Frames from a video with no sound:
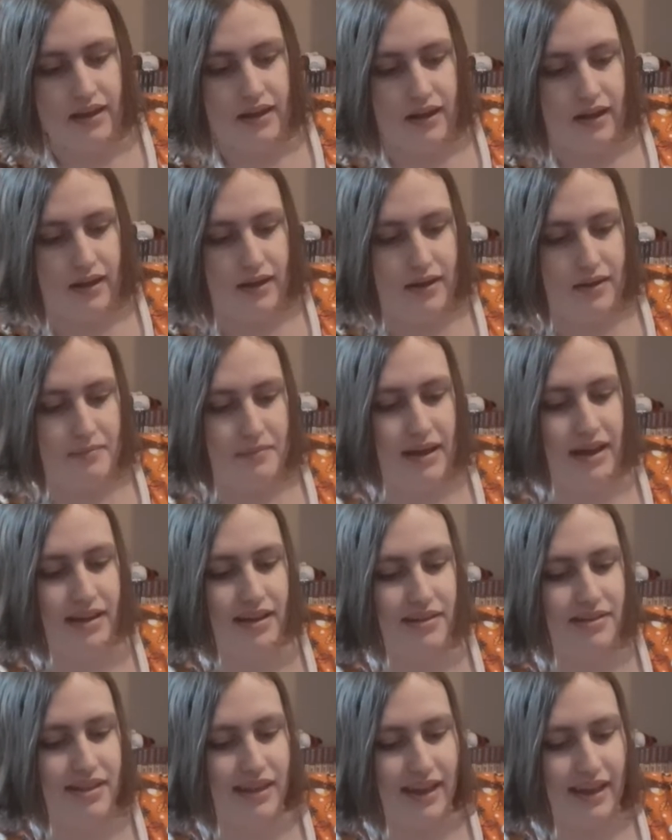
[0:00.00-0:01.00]

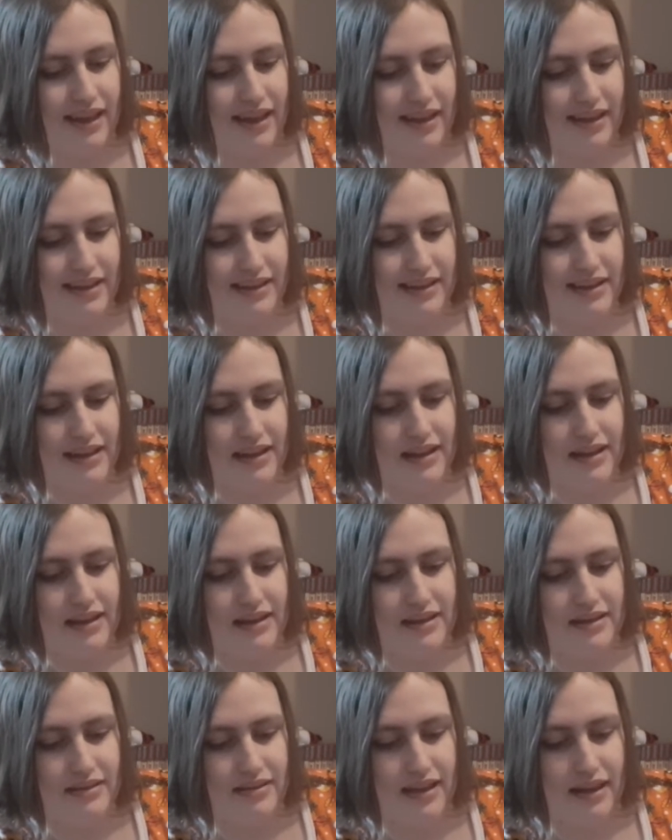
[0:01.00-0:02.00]
they
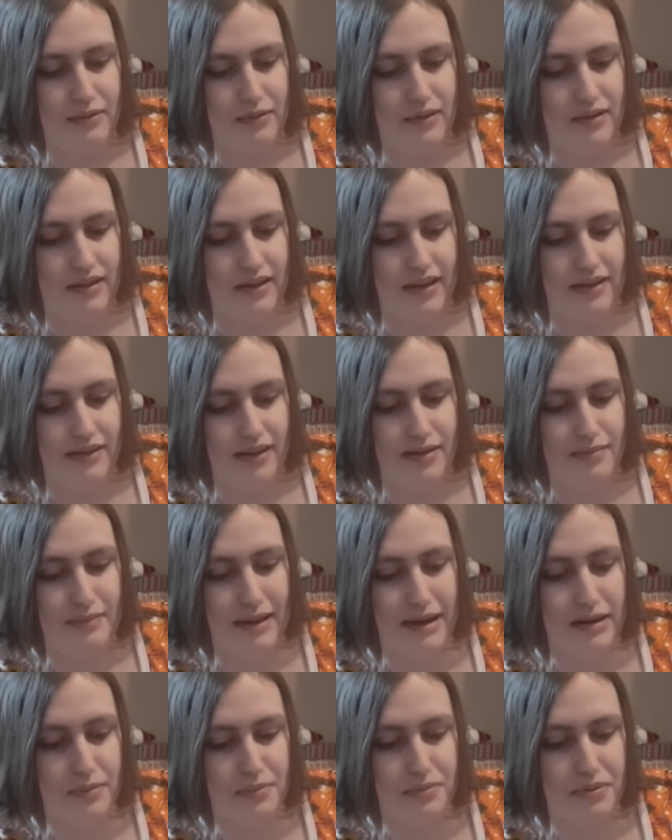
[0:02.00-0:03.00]
were like, they'd
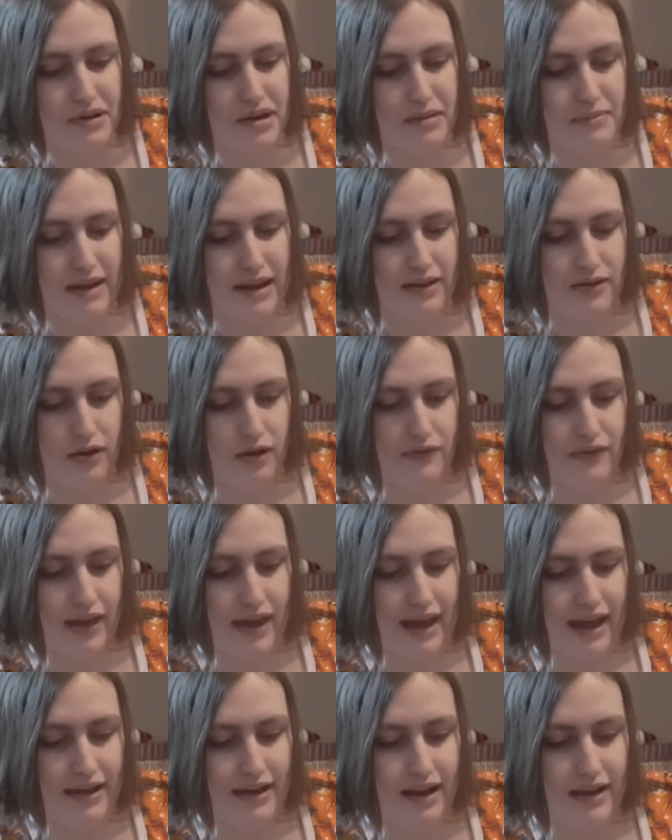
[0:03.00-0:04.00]
made a pre-made of
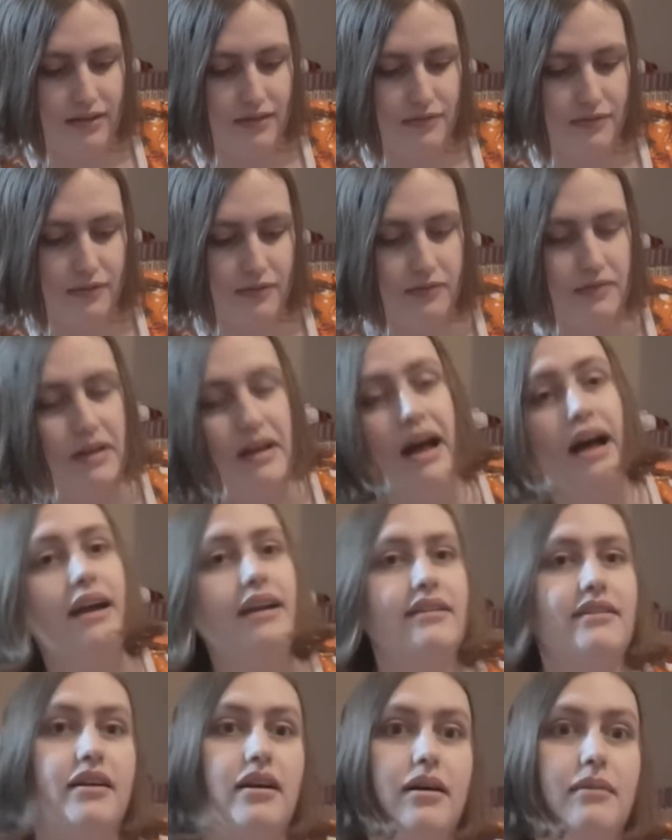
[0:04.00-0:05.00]
it, and I'd
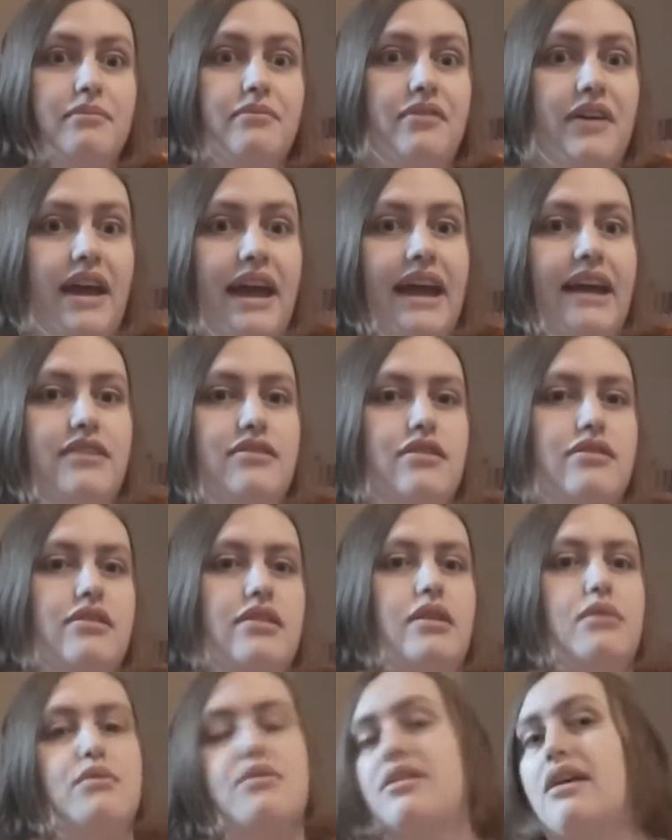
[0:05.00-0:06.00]
eyed it up for ages,
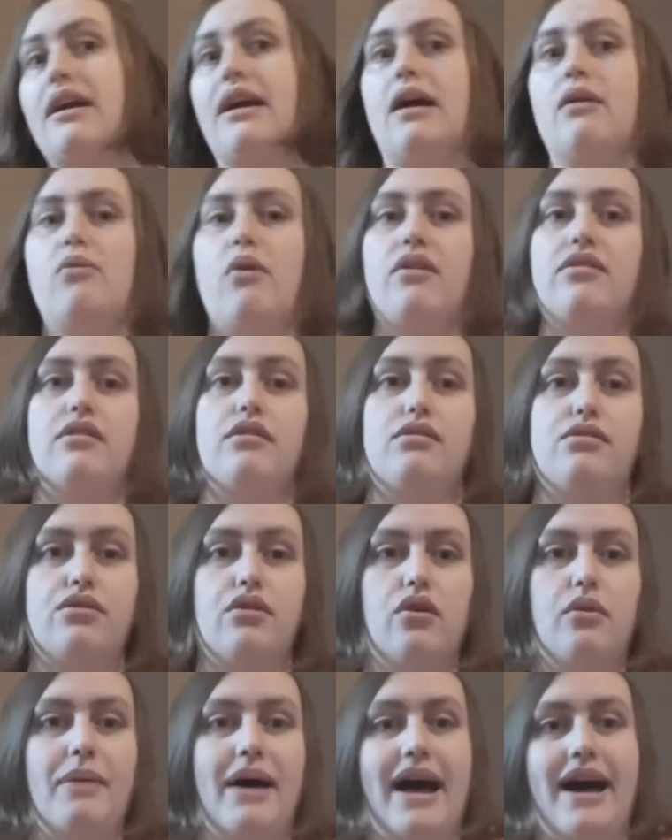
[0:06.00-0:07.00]
and I was like, I want this
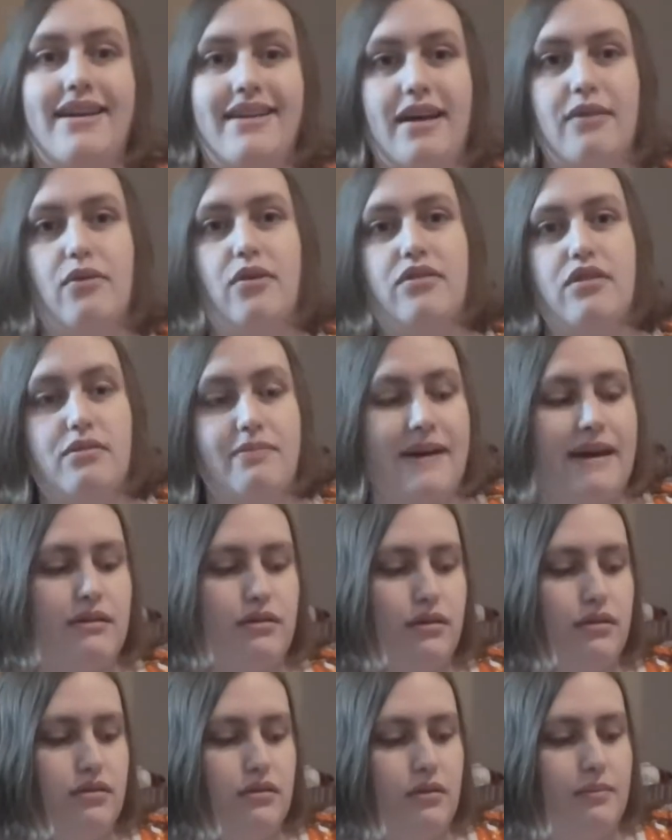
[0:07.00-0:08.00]
so bad, I want this
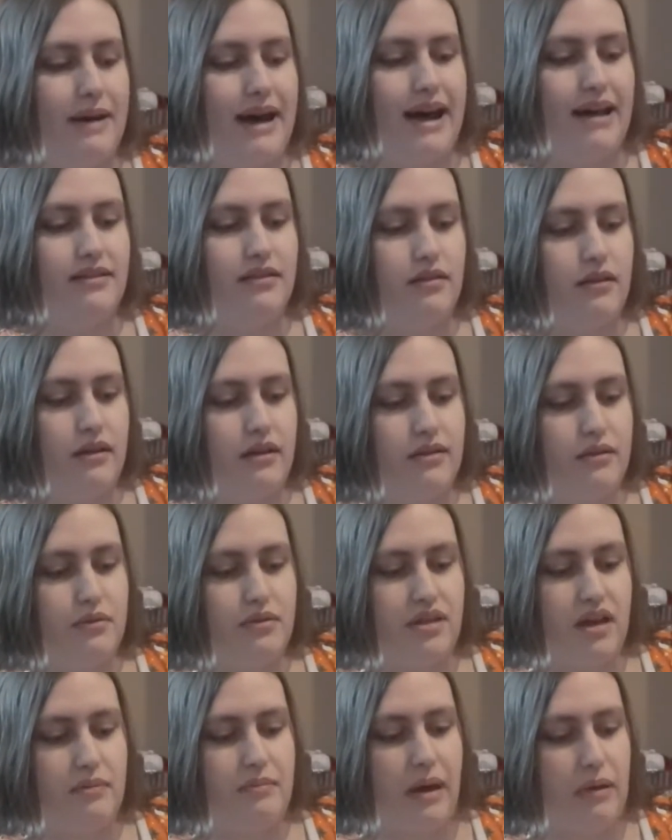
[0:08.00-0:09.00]
Passie so bad, and I was
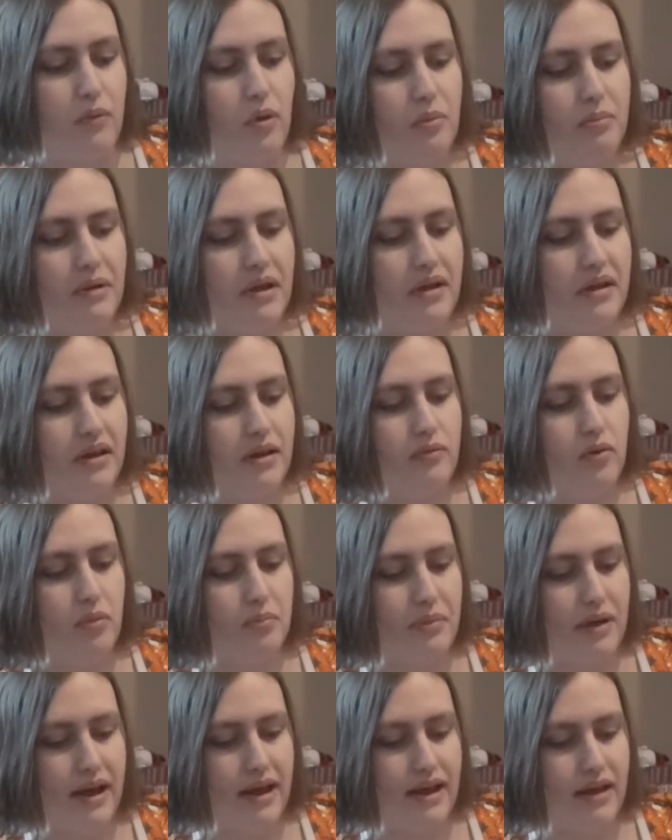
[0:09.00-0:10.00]
like, but I won't buy it, I won't
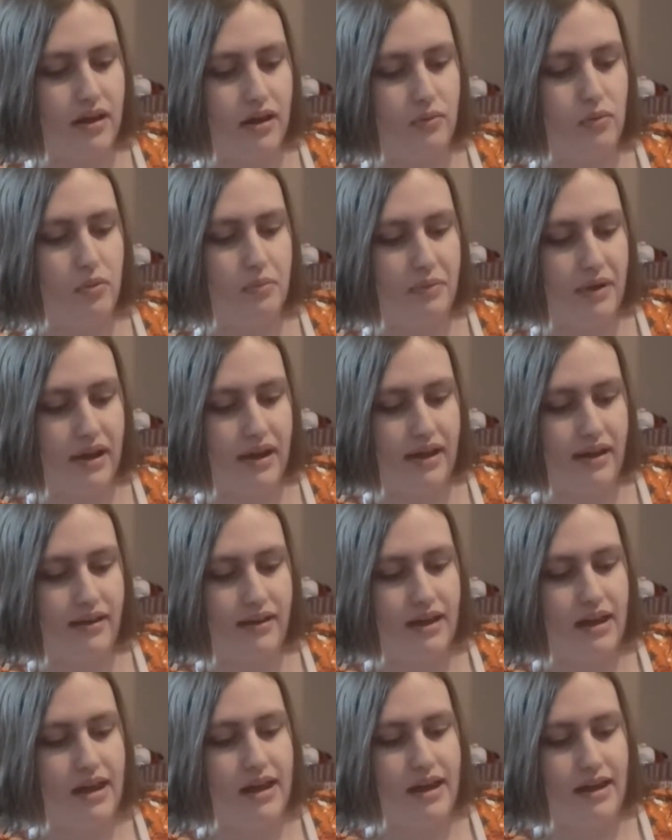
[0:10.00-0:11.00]
buy it, I won't buy it.
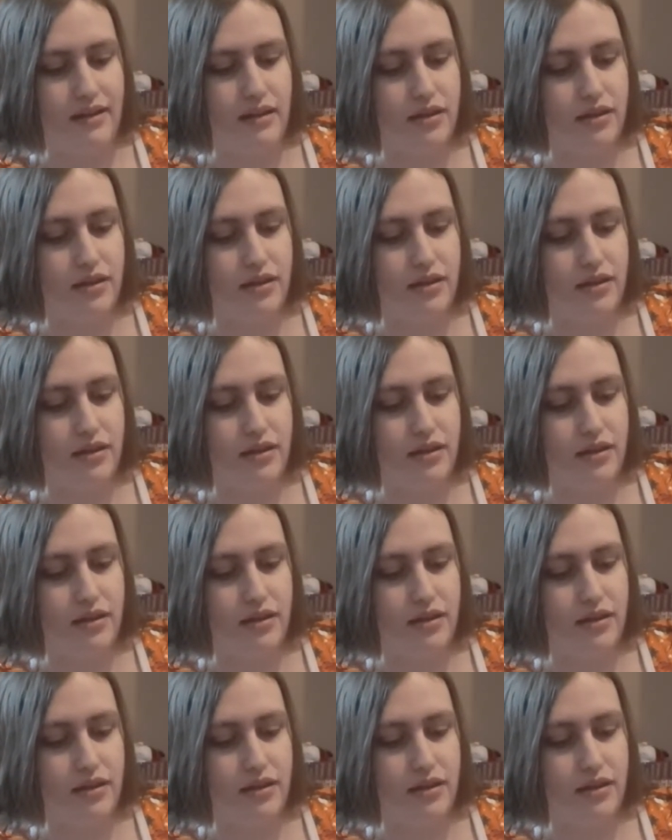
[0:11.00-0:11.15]
And then